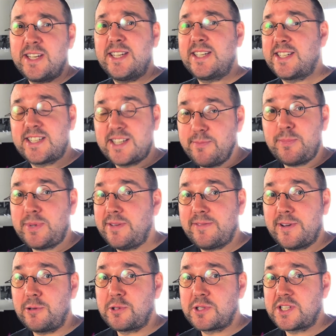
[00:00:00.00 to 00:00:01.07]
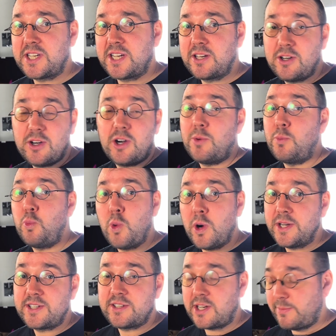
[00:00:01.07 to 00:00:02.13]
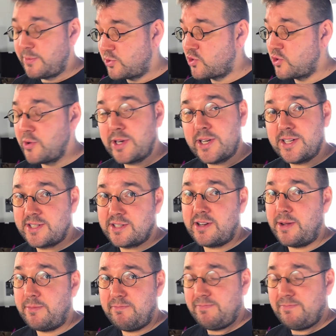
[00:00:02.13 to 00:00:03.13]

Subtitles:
simply focusing on one type of truing at a time.